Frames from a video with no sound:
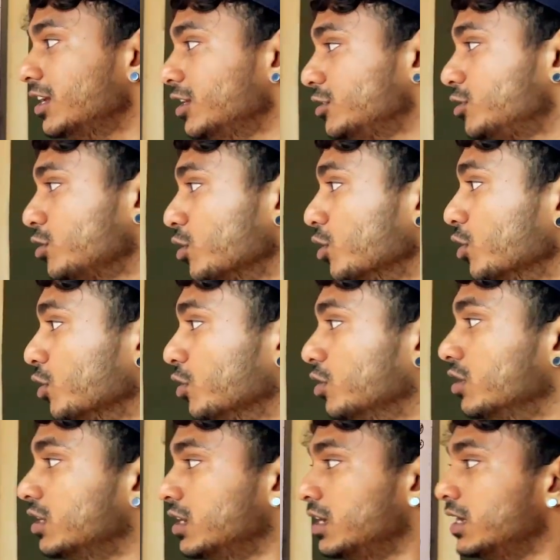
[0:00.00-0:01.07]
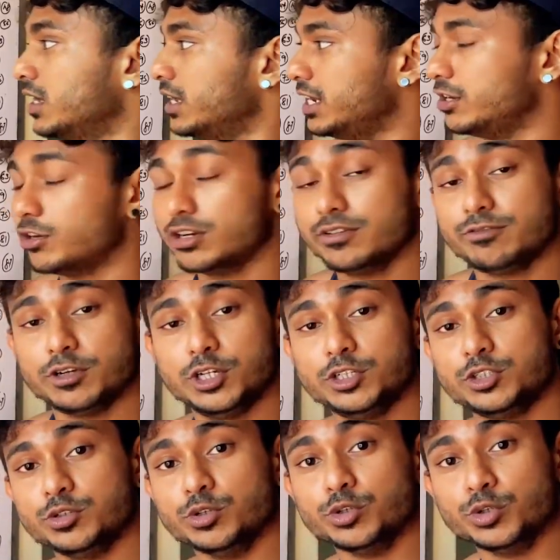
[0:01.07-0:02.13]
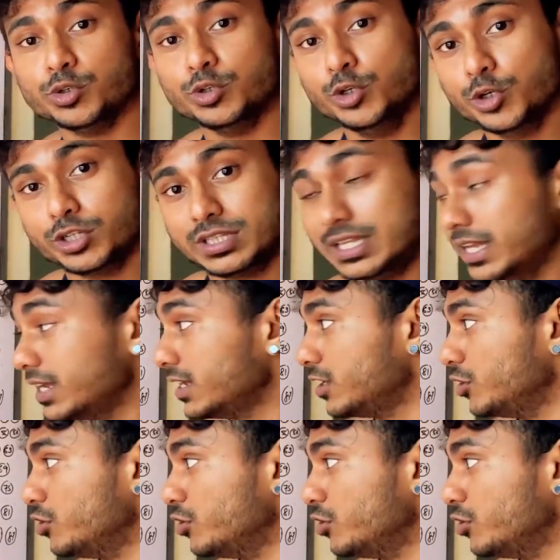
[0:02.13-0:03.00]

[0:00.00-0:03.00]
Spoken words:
So in order for you to look thick,